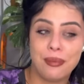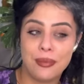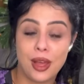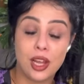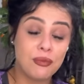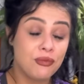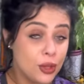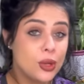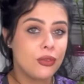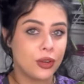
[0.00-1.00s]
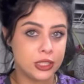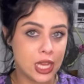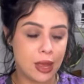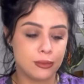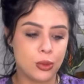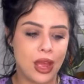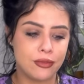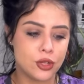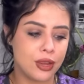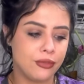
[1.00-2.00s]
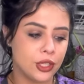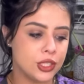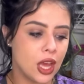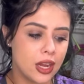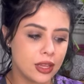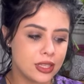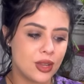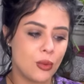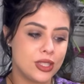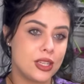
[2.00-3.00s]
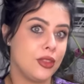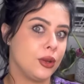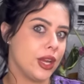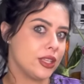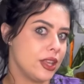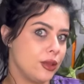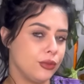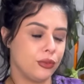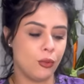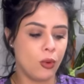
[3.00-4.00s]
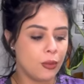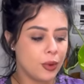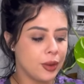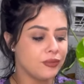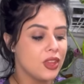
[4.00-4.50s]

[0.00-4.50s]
a few different times after I first got it because it wasn't in the greatest health from Walmart.